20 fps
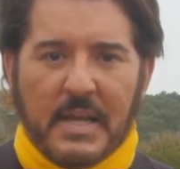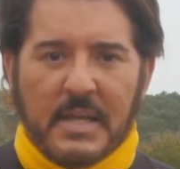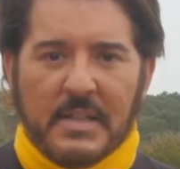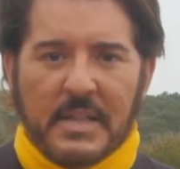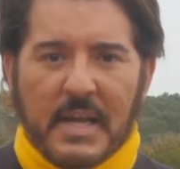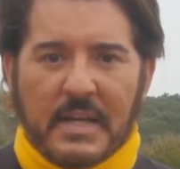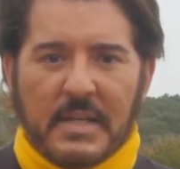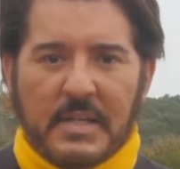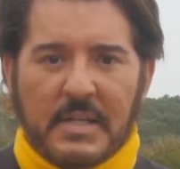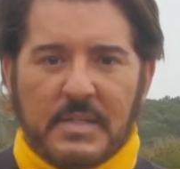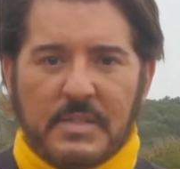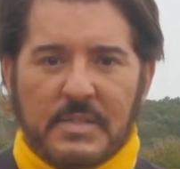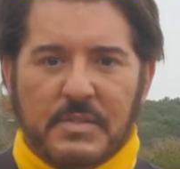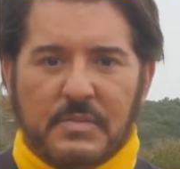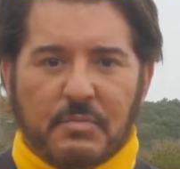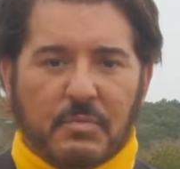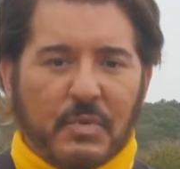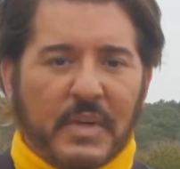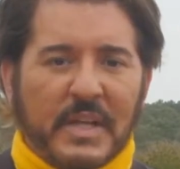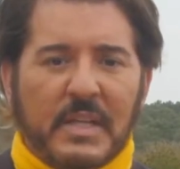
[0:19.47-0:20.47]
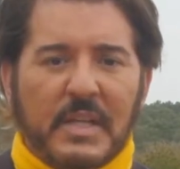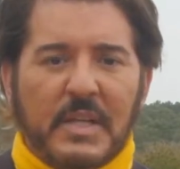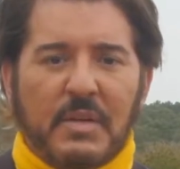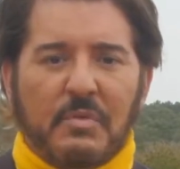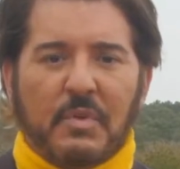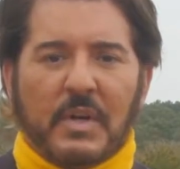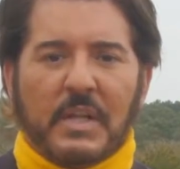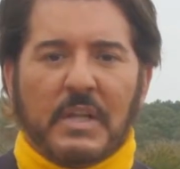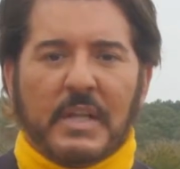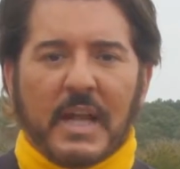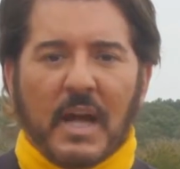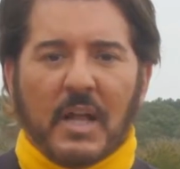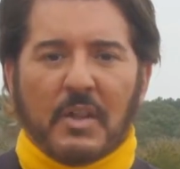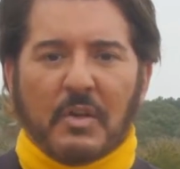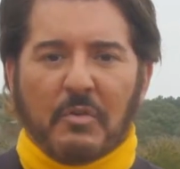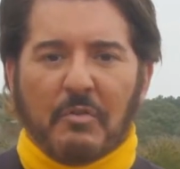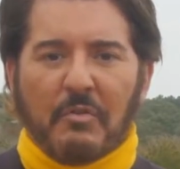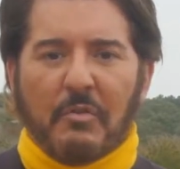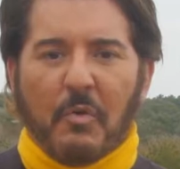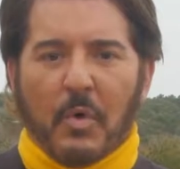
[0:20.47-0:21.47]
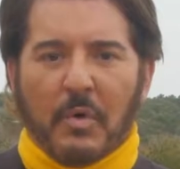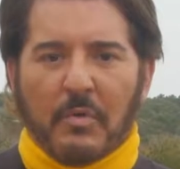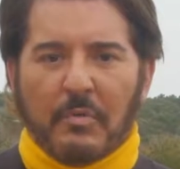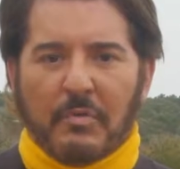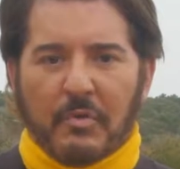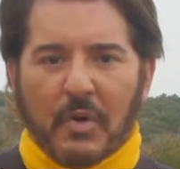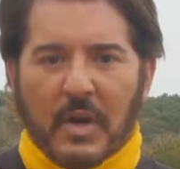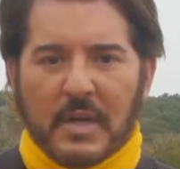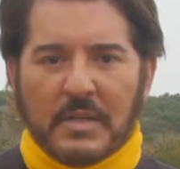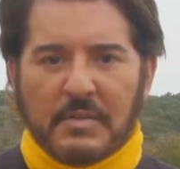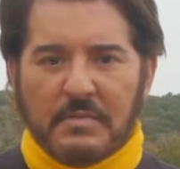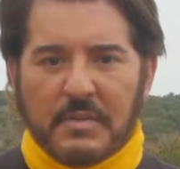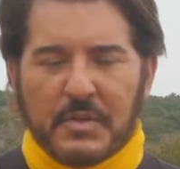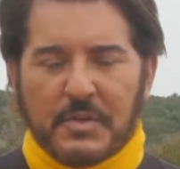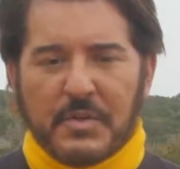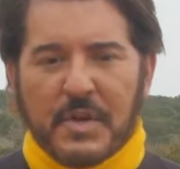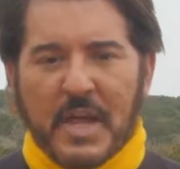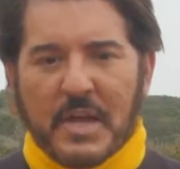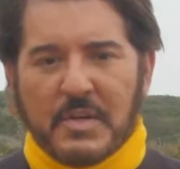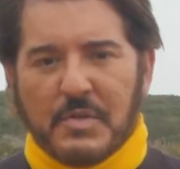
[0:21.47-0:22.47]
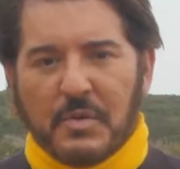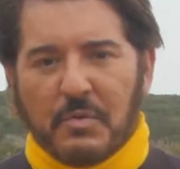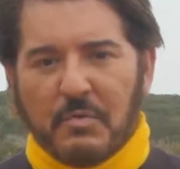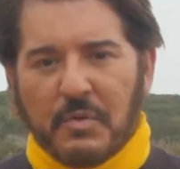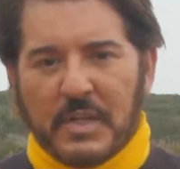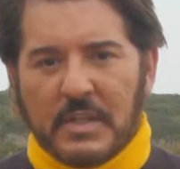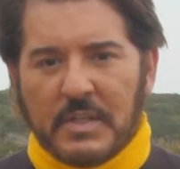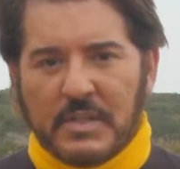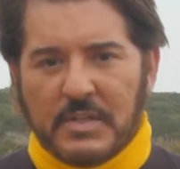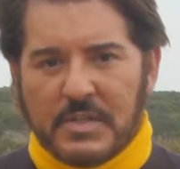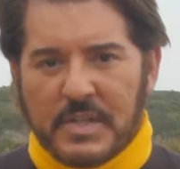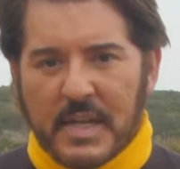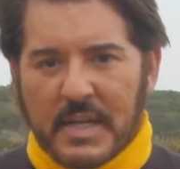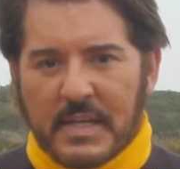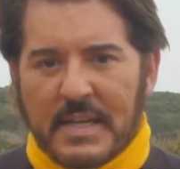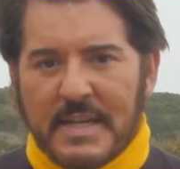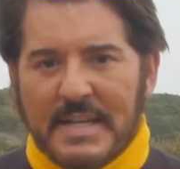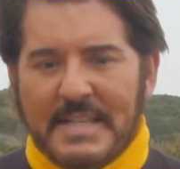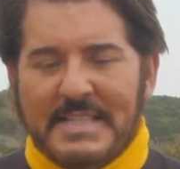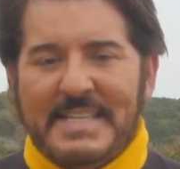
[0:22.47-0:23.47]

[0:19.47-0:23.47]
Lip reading: that is really on the forefront of international real estate,